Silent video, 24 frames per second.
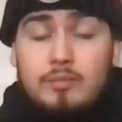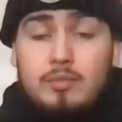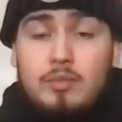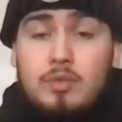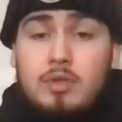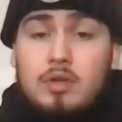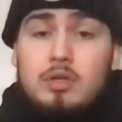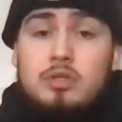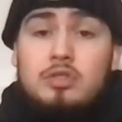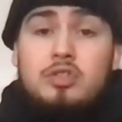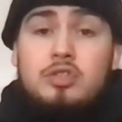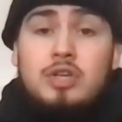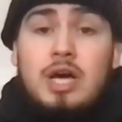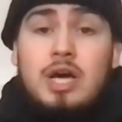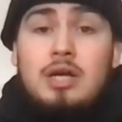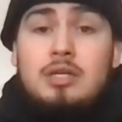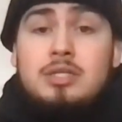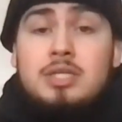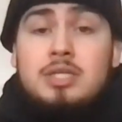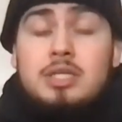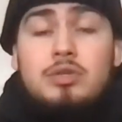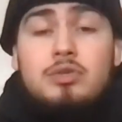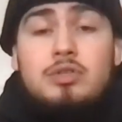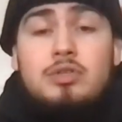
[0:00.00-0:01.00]
Shout out
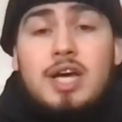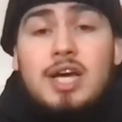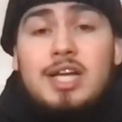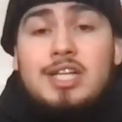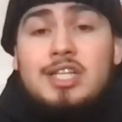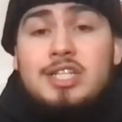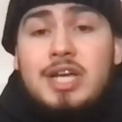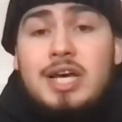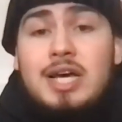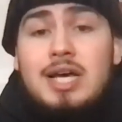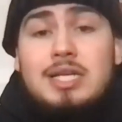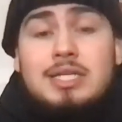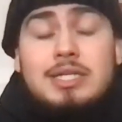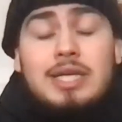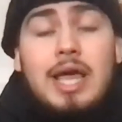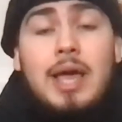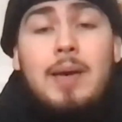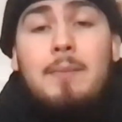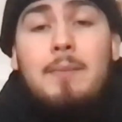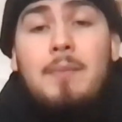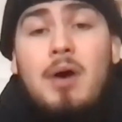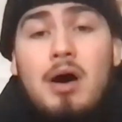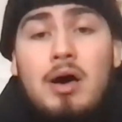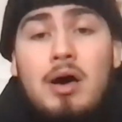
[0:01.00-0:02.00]
to the Utah Jazz. Keep
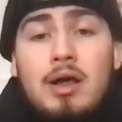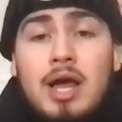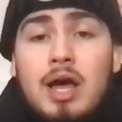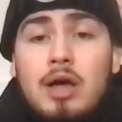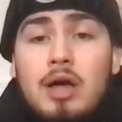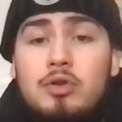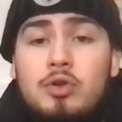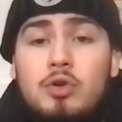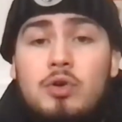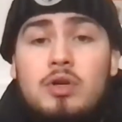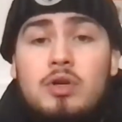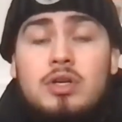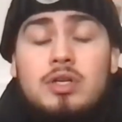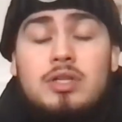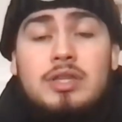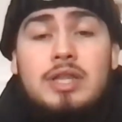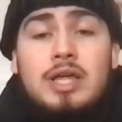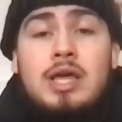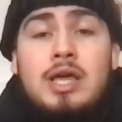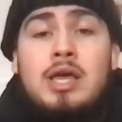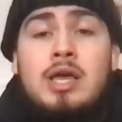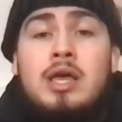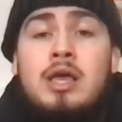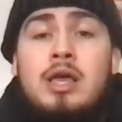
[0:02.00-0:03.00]
balling out, doing your
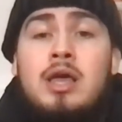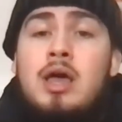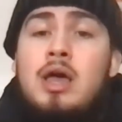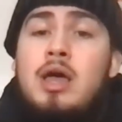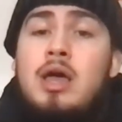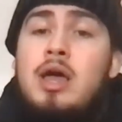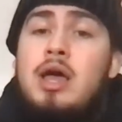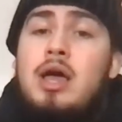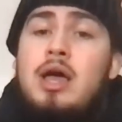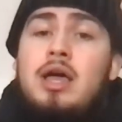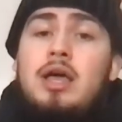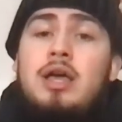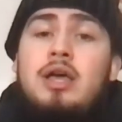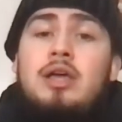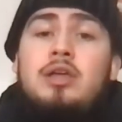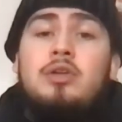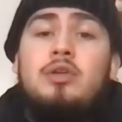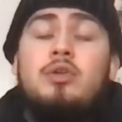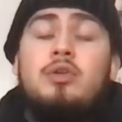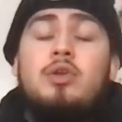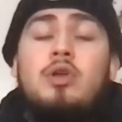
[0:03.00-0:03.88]
thing. And,